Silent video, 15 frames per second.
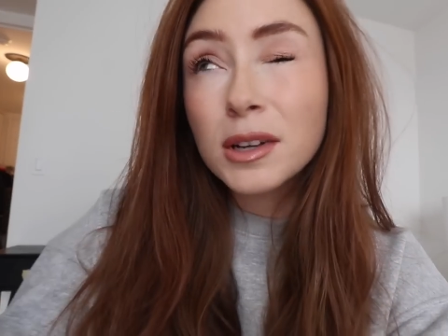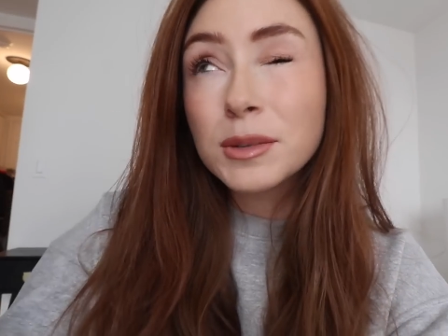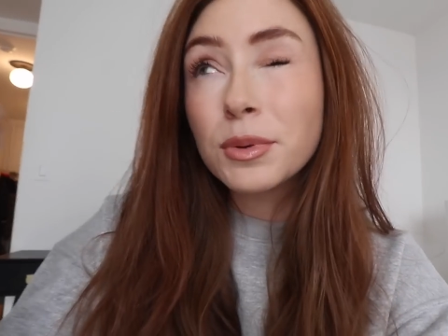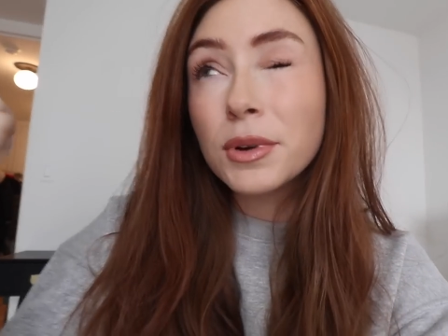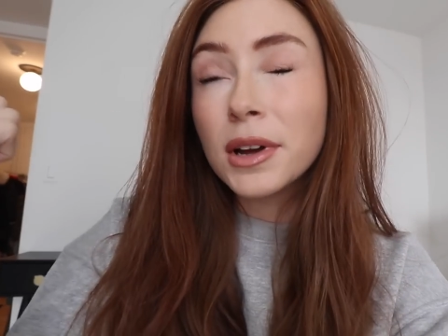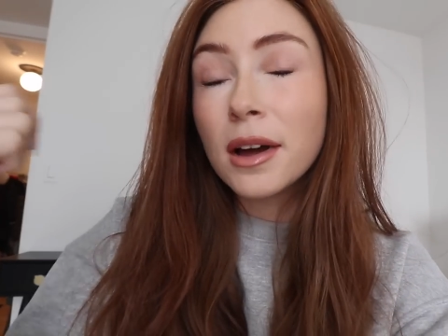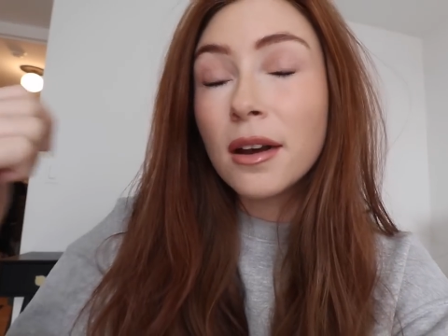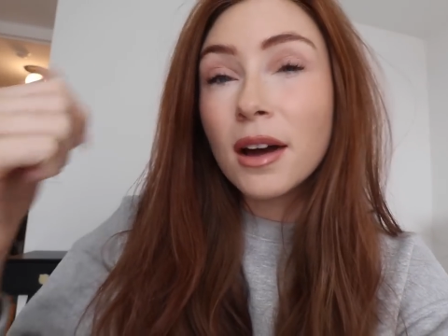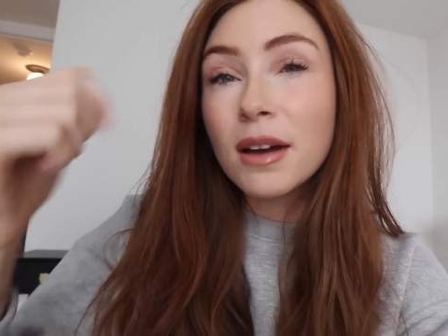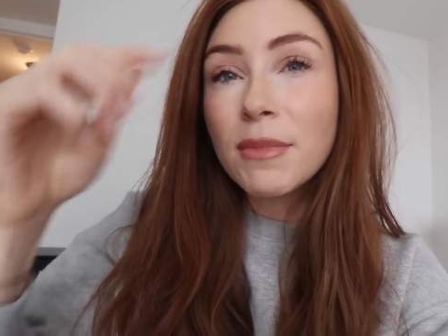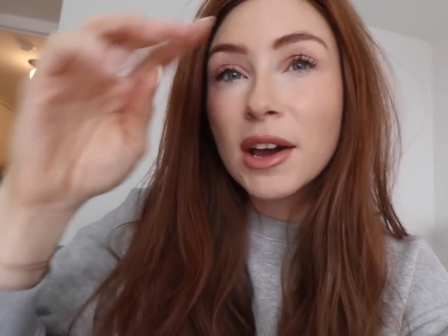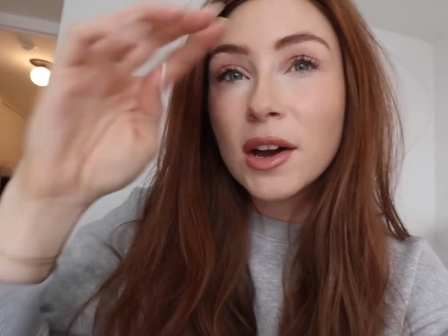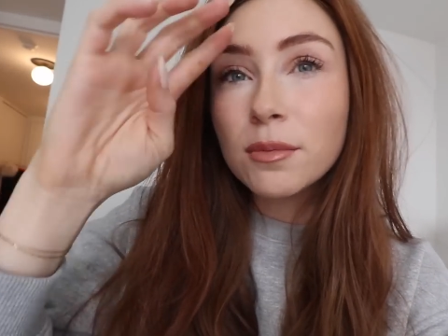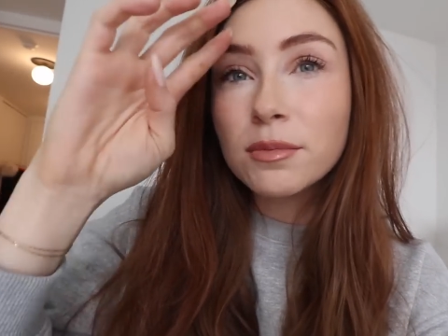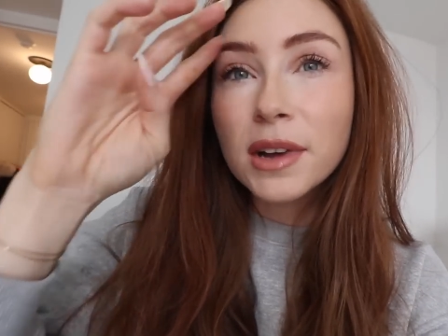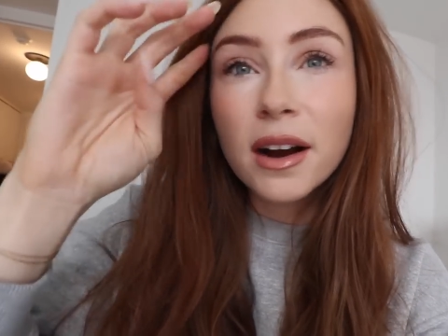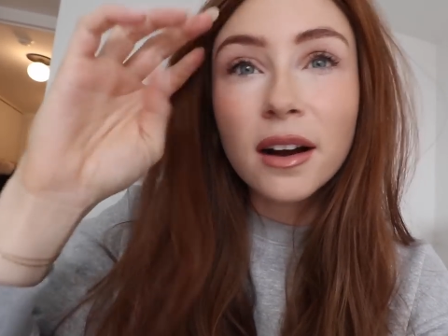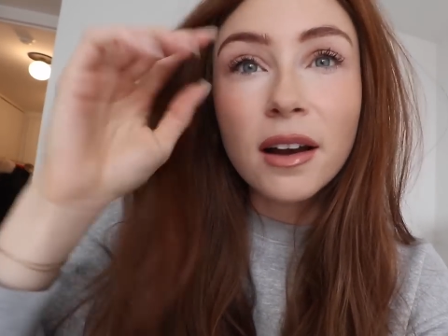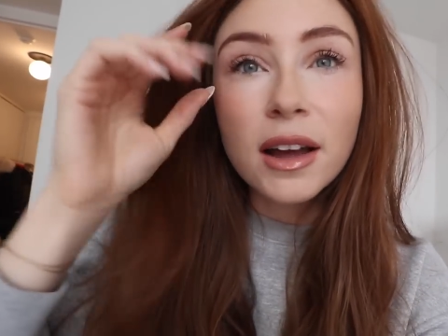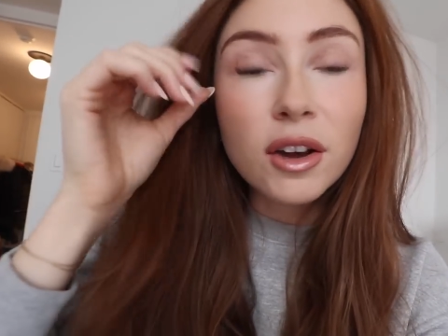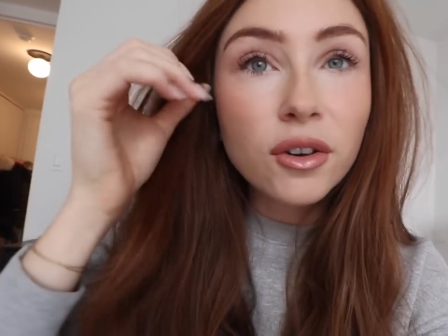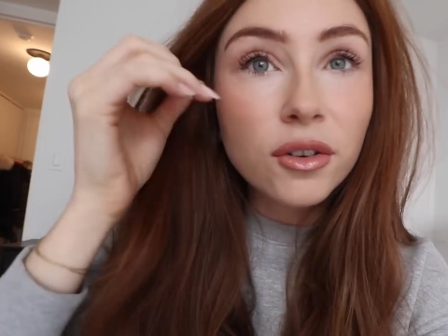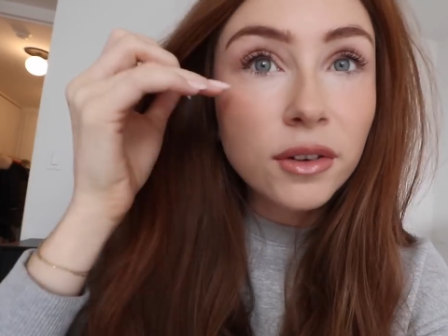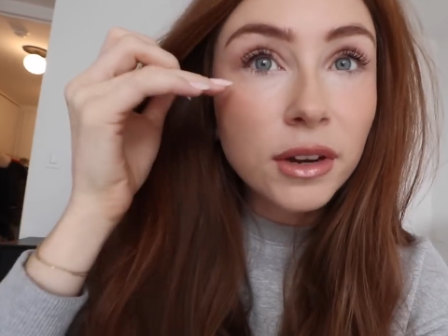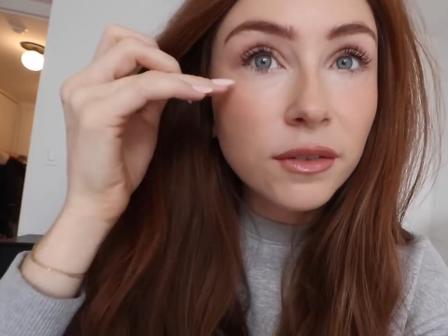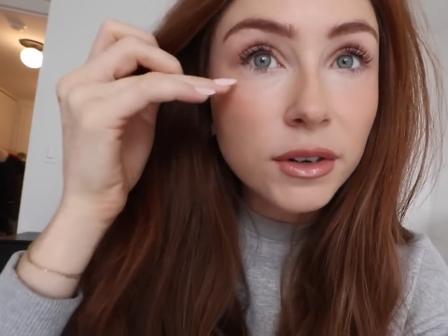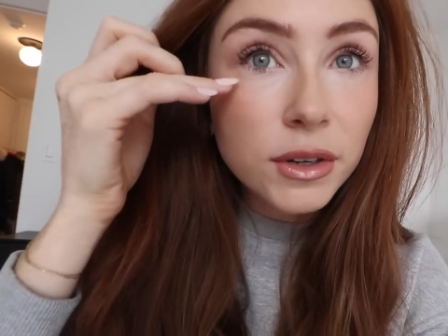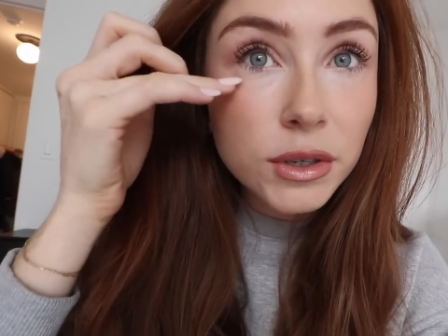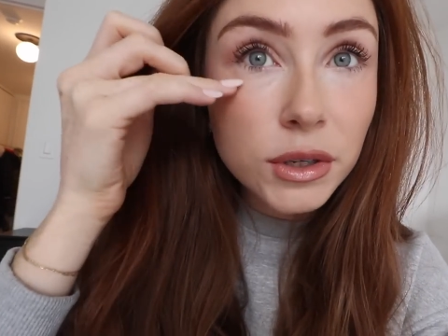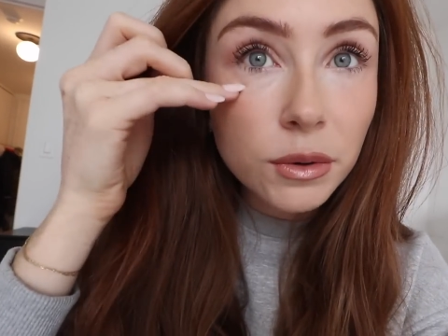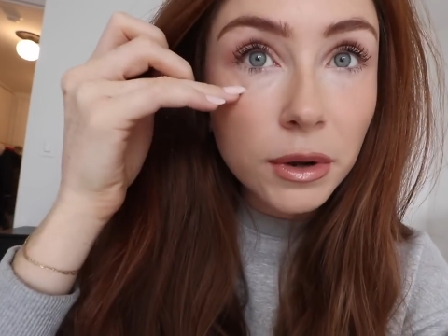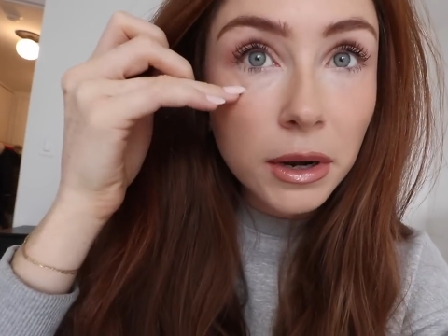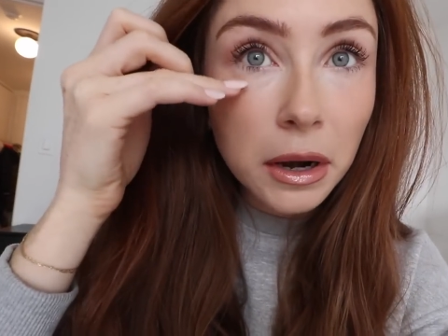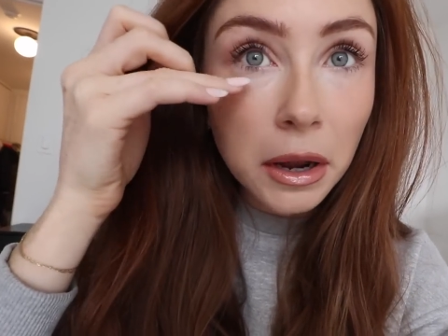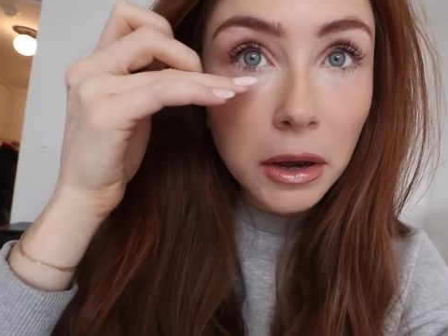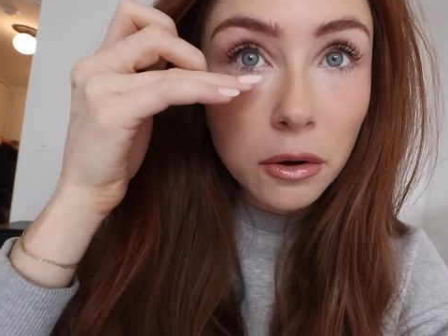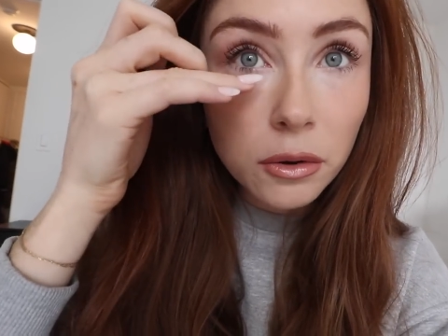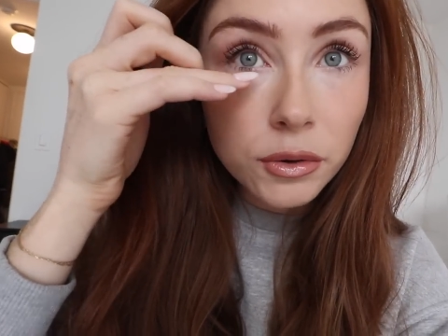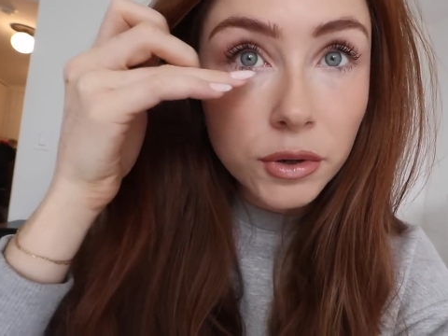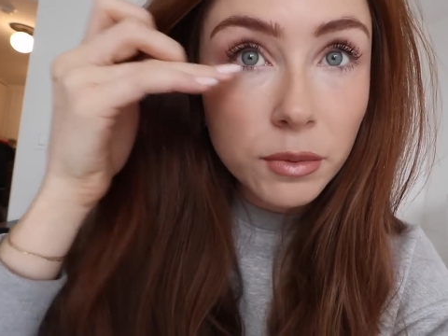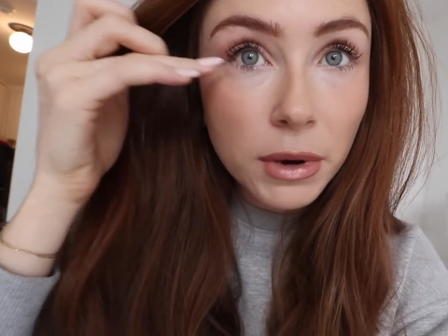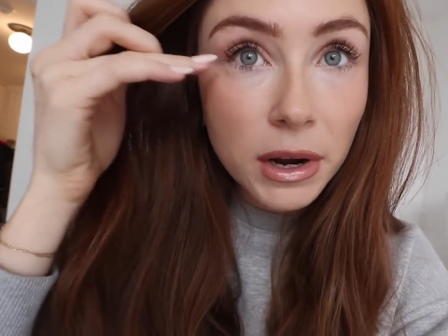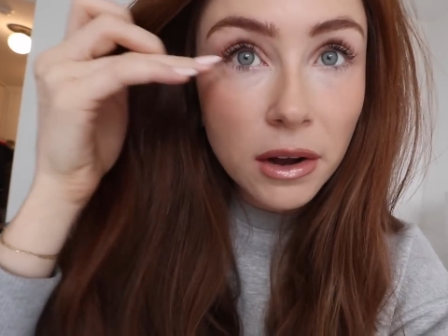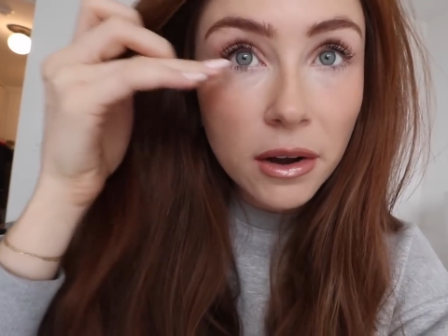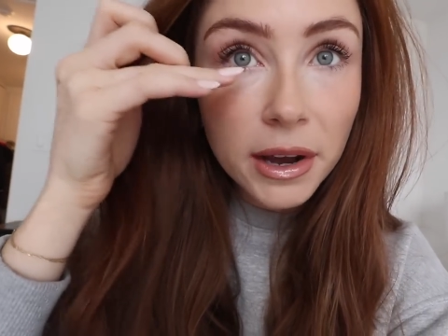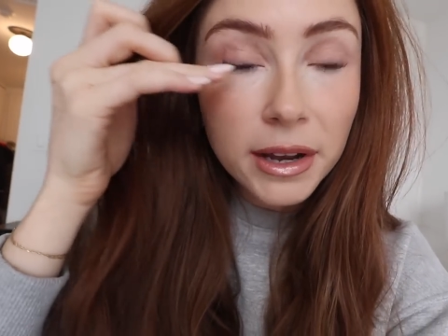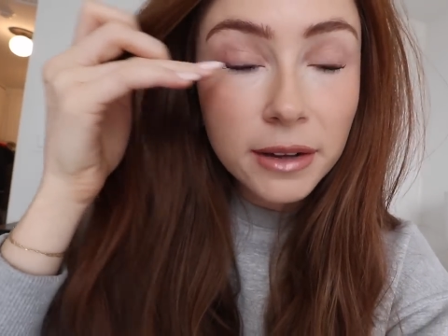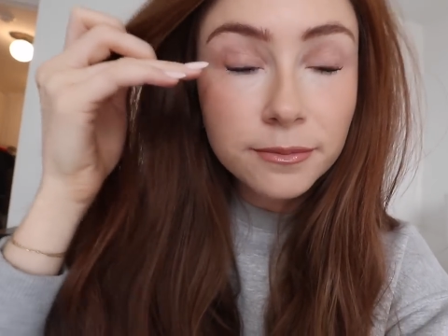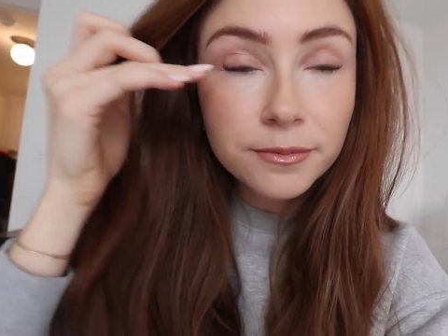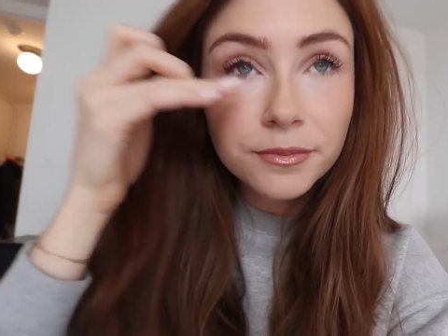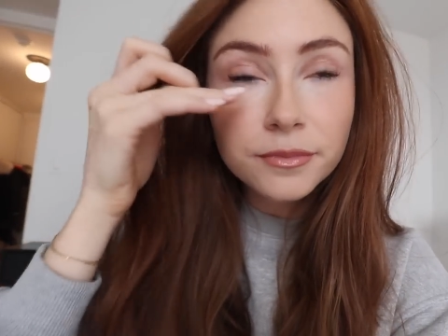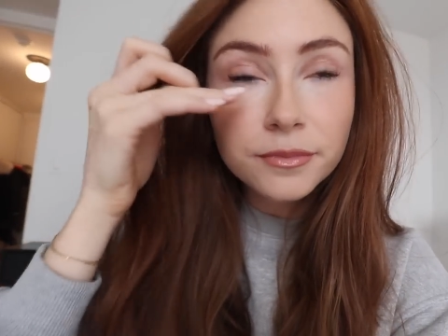was putting on eye makeup there and I couldn't even do it like under my eye.